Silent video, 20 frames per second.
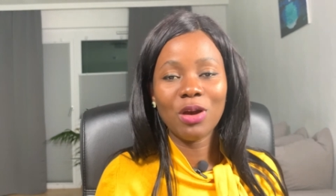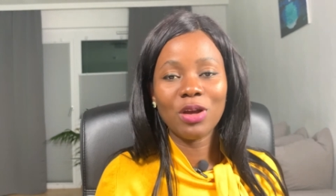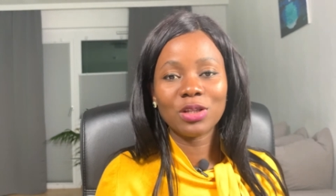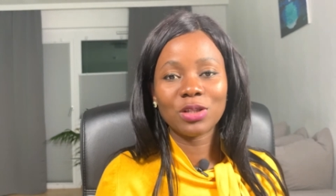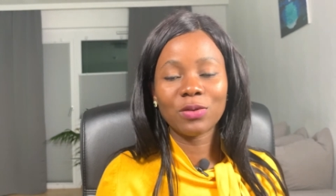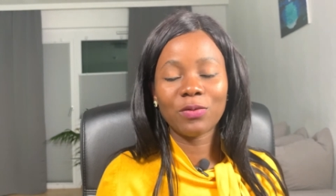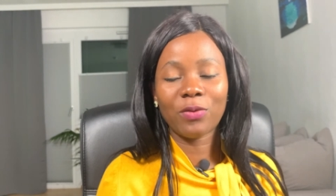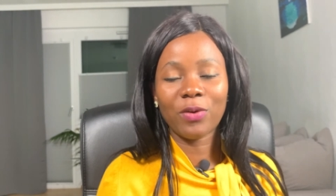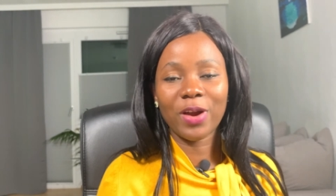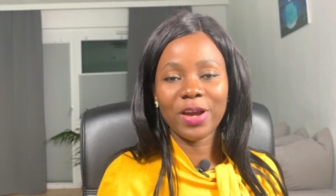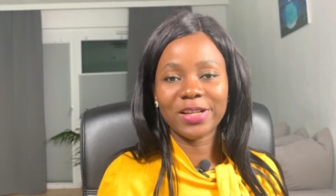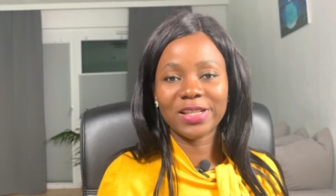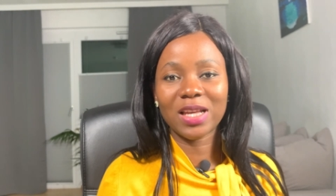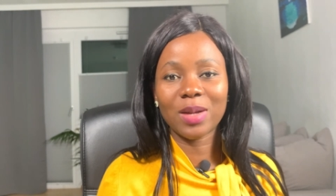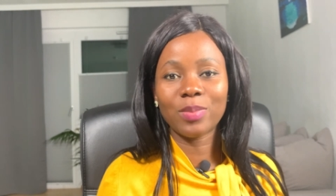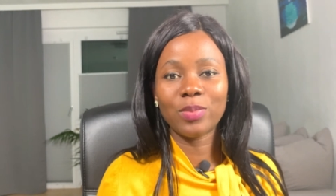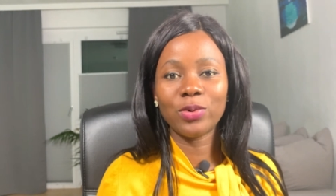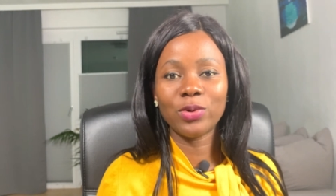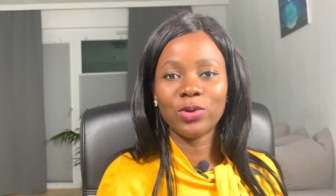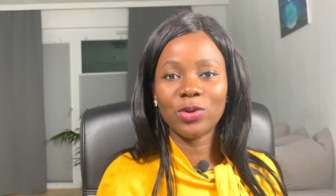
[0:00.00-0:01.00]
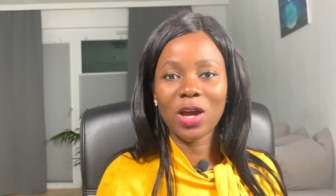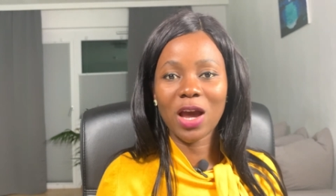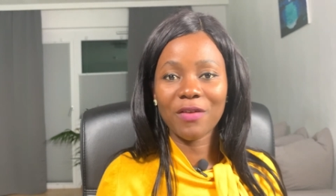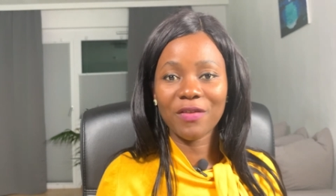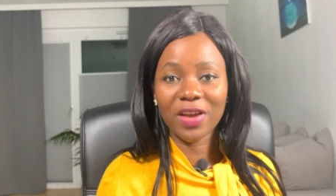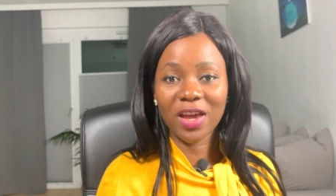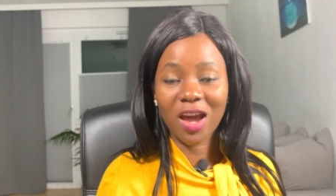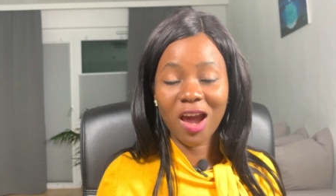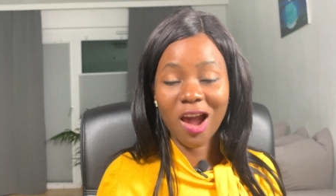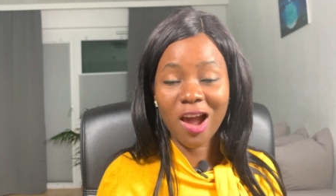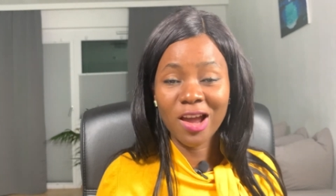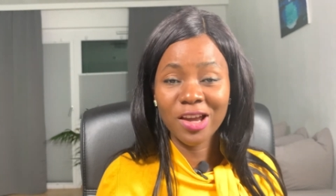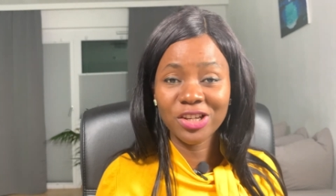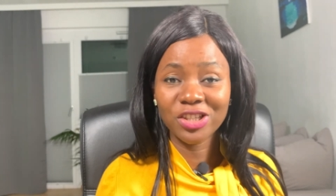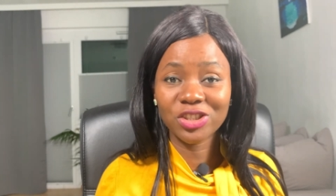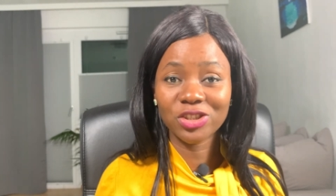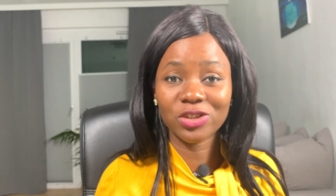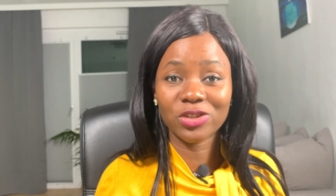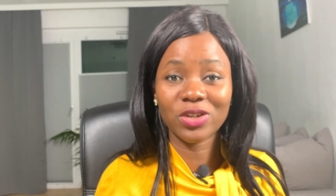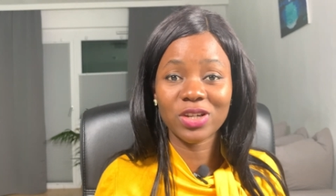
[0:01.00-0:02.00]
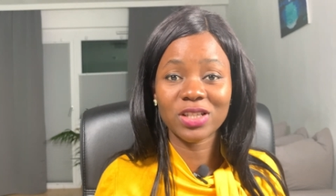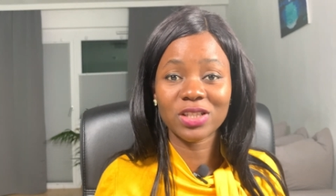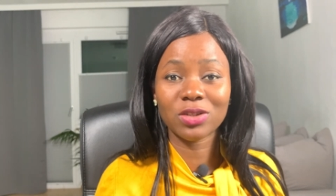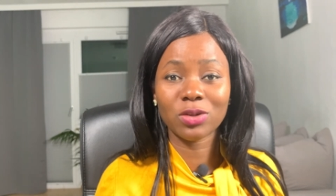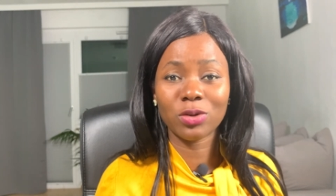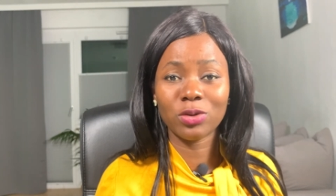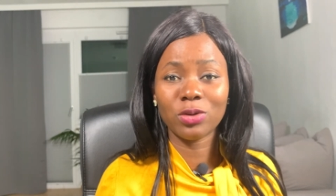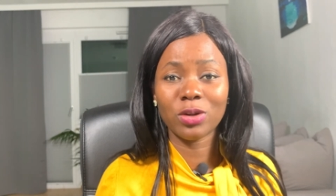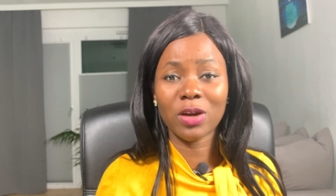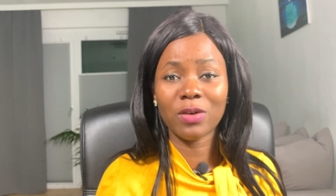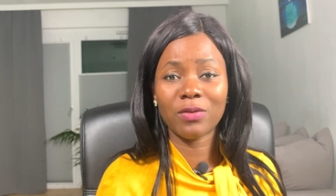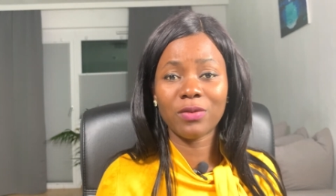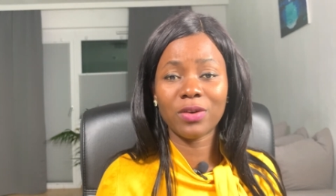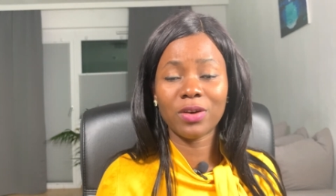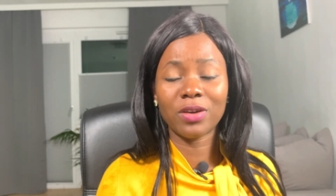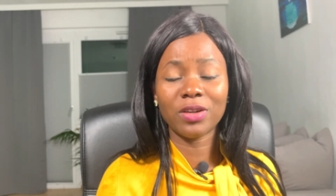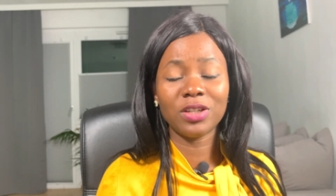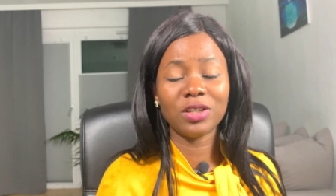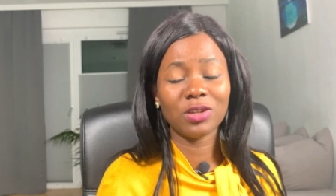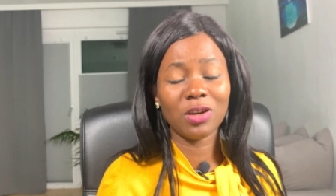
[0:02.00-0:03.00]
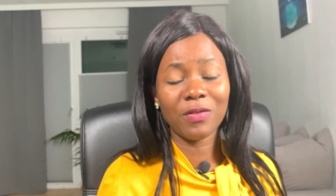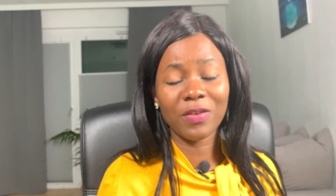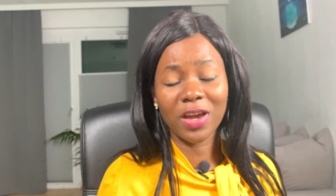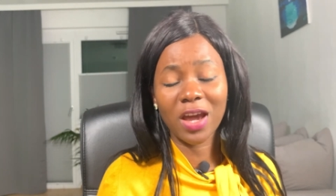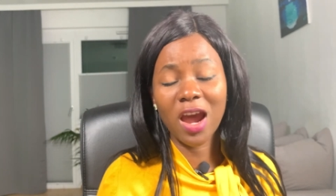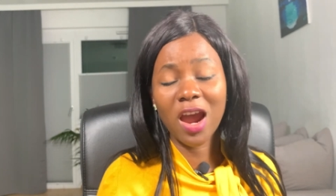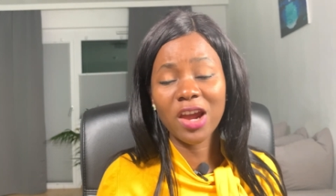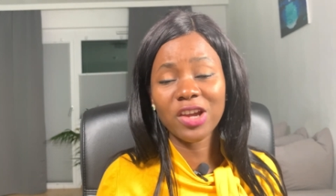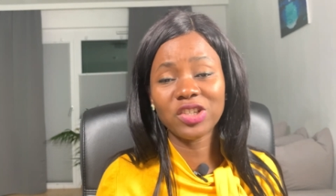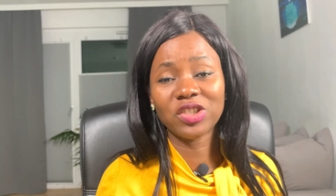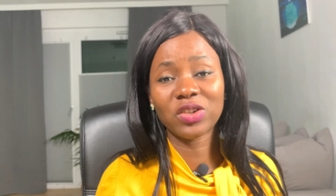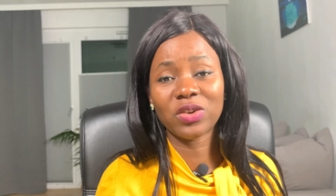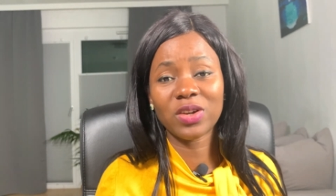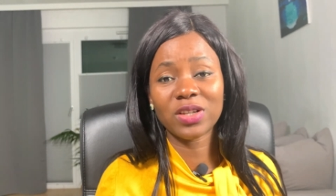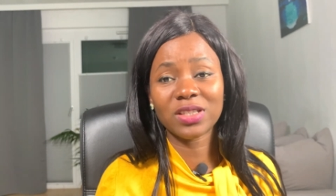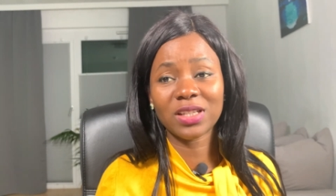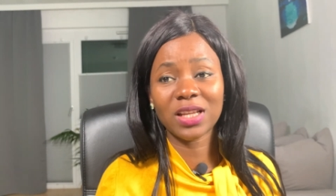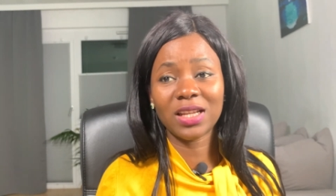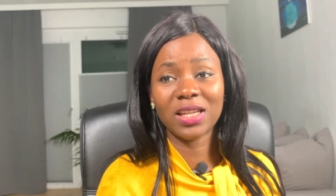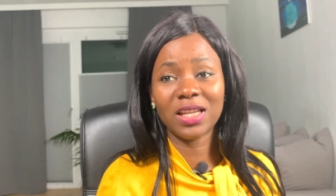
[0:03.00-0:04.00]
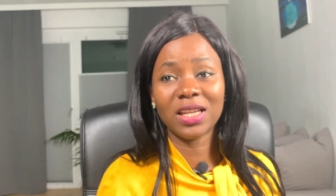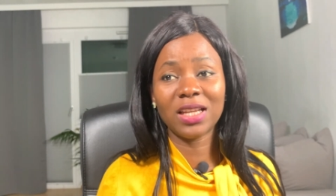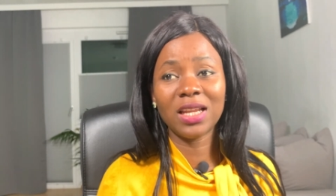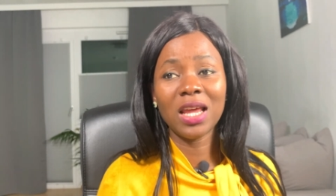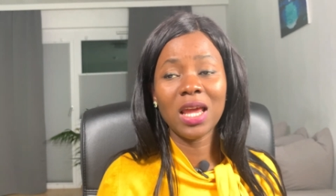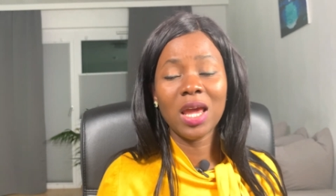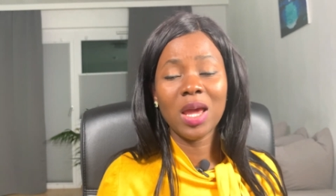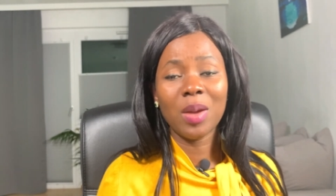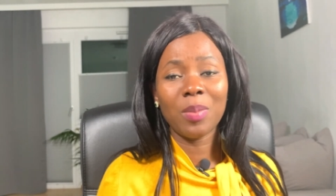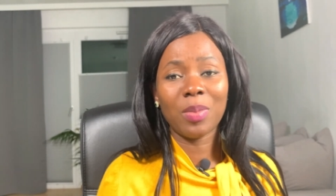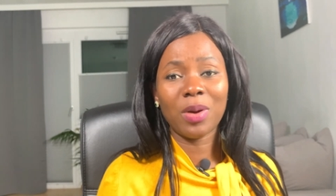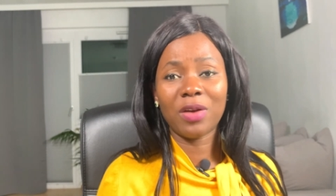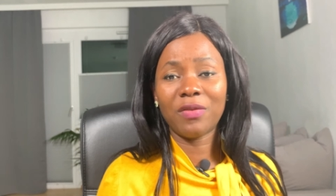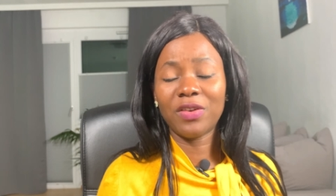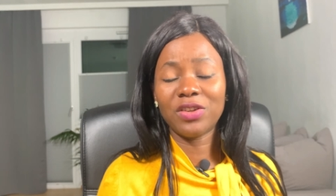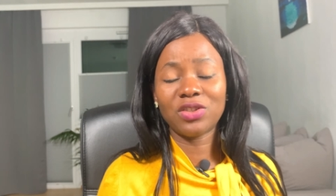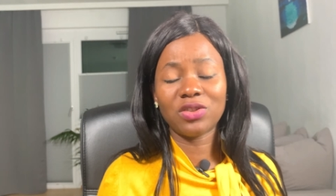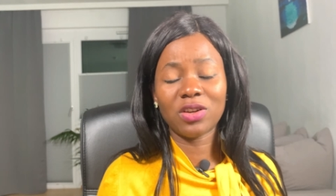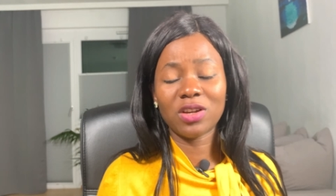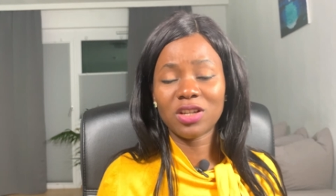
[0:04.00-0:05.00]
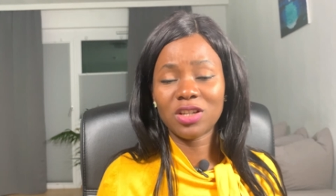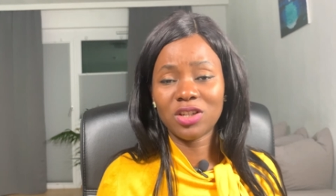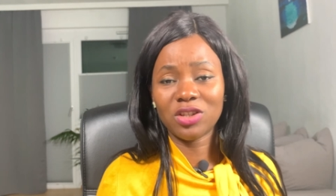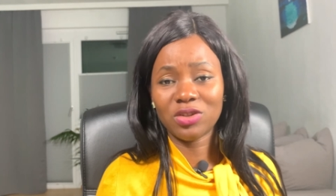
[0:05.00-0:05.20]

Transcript: So for example, you have a car insurance, or you have a car insurance, and then peradventure